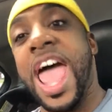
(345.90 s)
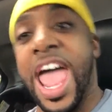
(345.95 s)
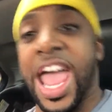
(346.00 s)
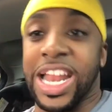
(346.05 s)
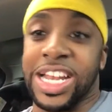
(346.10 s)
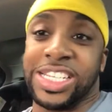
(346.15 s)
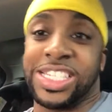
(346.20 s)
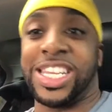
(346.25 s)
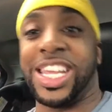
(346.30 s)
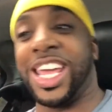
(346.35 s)

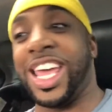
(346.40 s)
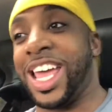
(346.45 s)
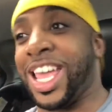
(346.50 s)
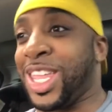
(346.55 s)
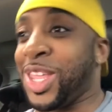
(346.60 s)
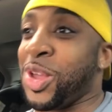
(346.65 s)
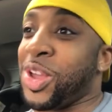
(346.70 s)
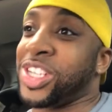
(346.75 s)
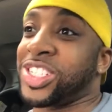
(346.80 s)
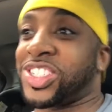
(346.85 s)
and tell
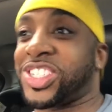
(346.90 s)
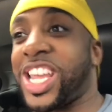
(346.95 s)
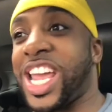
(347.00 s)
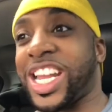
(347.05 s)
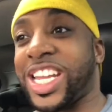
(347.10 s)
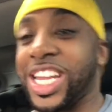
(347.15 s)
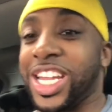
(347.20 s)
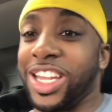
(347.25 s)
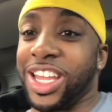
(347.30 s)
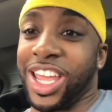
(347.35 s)
you and
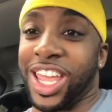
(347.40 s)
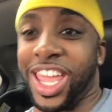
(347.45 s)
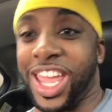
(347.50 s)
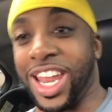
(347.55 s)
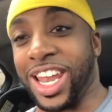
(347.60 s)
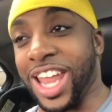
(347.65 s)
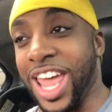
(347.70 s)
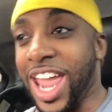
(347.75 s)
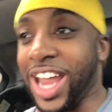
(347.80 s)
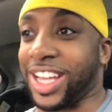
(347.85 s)
shake their little
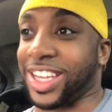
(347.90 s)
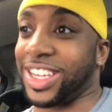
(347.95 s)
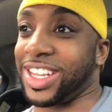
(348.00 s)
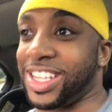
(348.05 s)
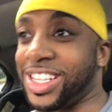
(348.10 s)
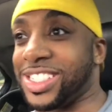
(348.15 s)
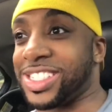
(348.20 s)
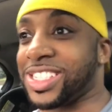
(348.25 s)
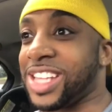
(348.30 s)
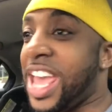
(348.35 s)
head like
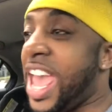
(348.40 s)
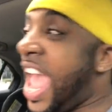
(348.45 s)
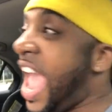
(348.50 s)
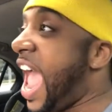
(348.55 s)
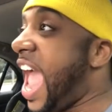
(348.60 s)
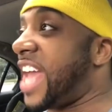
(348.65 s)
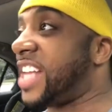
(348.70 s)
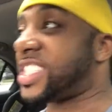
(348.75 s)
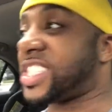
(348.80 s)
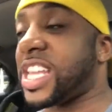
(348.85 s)
this
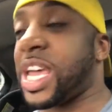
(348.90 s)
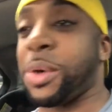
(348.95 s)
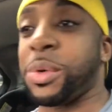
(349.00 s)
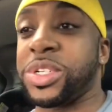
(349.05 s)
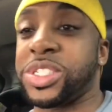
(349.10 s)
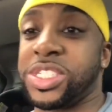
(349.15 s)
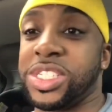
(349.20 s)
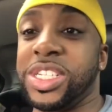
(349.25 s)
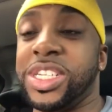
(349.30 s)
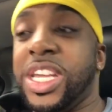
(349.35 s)
and say
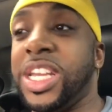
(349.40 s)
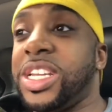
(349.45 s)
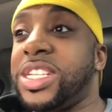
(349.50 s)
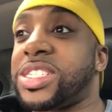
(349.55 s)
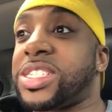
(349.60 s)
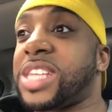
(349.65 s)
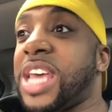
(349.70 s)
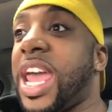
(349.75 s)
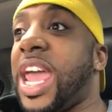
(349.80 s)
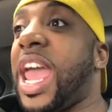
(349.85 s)
what she need to
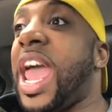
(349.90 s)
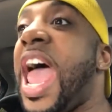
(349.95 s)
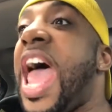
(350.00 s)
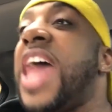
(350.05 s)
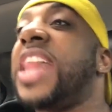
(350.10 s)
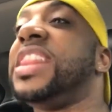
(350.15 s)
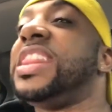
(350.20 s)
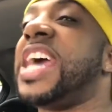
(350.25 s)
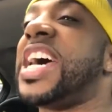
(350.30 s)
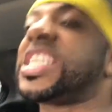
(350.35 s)
say.
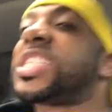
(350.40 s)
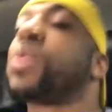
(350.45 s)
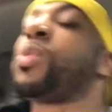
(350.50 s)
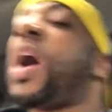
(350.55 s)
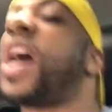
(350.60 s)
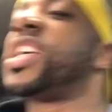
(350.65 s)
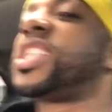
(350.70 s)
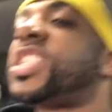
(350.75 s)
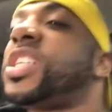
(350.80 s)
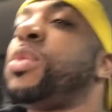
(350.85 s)
That's
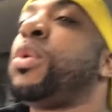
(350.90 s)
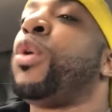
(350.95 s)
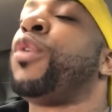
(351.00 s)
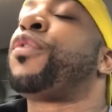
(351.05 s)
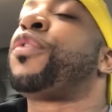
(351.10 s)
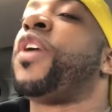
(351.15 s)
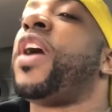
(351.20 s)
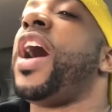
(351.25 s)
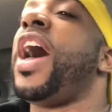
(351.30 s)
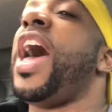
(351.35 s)
why she will
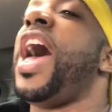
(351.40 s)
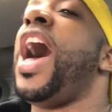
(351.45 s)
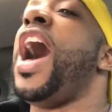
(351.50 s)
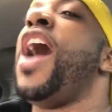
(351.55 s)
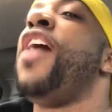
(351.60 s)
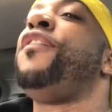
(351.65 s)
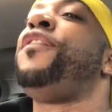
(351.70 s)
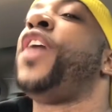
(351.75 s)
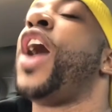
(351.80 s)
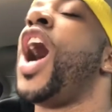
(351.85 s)

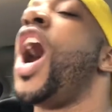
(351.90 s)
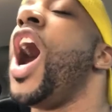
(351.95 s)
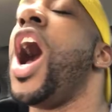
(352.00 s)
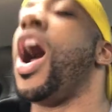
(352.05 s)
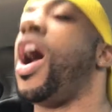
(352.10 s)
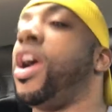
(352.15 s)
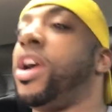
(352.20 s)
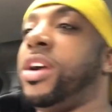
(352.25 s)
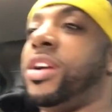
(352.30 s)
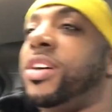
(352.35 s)

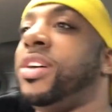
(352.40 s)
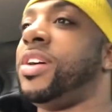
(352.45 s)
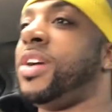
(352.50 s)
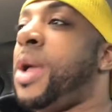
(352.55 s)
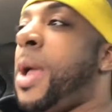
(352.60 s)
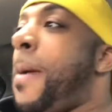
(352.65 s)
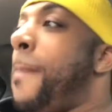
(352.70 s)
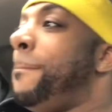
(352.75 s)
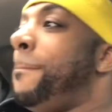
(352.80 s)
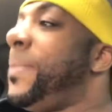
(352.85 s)
forever
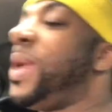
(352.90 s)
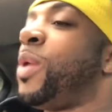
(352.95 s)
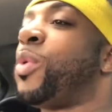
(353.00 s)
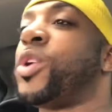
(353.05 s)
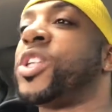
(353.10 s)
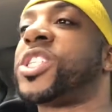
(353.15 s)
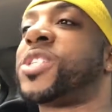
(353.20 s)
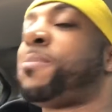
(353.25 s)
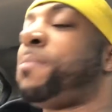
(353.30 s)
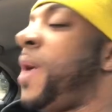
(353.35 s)
be
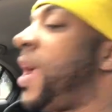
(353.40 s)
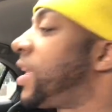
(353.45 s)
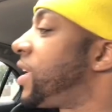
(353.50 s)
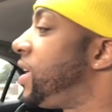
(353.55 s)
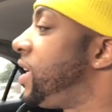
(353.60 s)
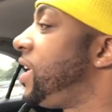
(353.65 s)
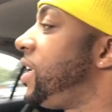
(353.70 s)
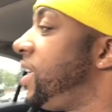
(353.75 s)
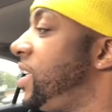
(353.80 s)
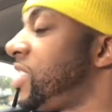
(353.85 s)

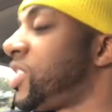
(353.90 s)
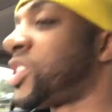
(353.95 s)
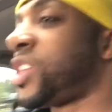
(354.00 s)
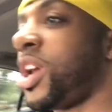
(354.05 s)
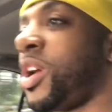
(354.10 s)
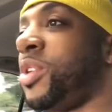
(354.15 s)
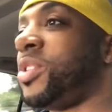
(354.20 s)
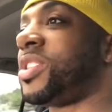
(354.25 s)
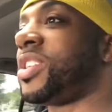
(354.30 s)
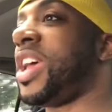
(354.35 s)
respected in this
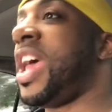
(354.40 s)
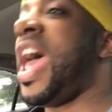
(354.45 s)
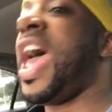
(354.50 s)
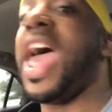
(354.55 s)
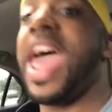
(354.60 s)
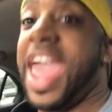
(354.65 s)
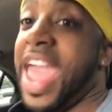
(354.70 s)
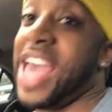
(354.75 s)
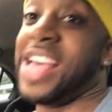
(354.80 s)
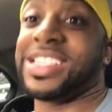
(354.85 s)
church
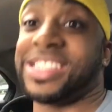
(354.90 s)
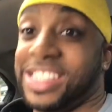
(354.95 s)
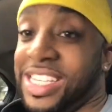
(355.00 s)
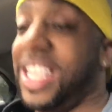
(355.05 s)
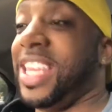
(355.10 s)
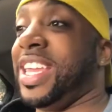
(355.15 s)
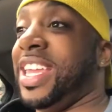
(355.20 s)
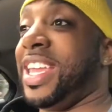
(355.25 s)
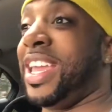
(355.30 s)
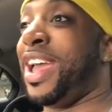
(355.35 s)
as
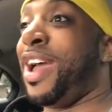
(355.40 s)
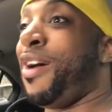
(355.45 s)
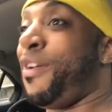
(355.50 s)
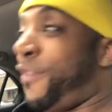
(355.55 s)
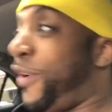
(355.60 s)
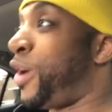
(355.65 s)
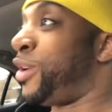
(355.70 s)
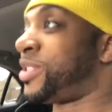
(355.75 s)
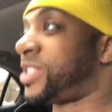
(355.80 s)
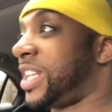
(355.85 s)
the
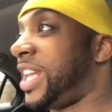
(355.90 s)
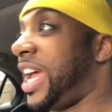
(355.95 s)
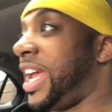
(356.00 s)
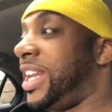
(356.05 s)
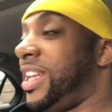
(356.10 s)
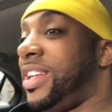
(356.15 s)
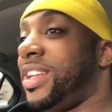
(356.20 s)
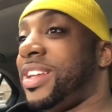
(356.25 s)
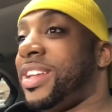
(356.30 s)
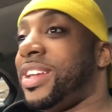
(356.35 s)
First Lady.